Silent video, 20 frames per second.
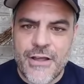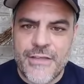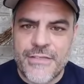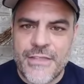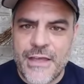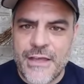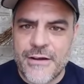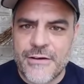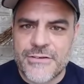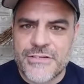And
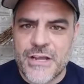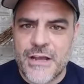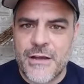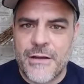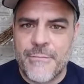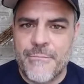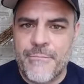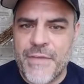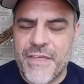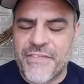there's
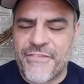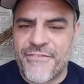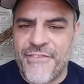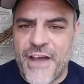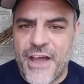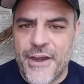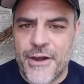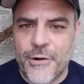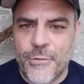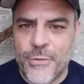a Myth
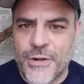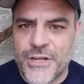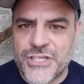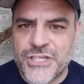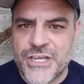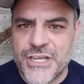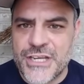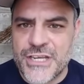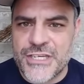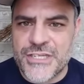Fighter, which
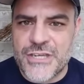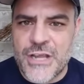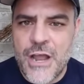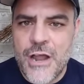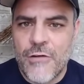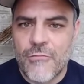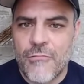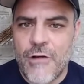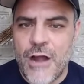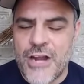is
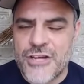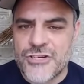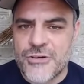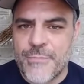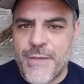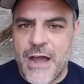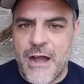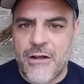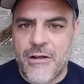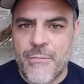Rodger
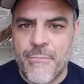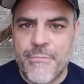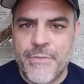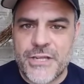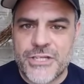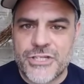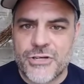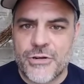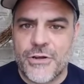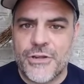Malcolm
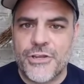Mitchell,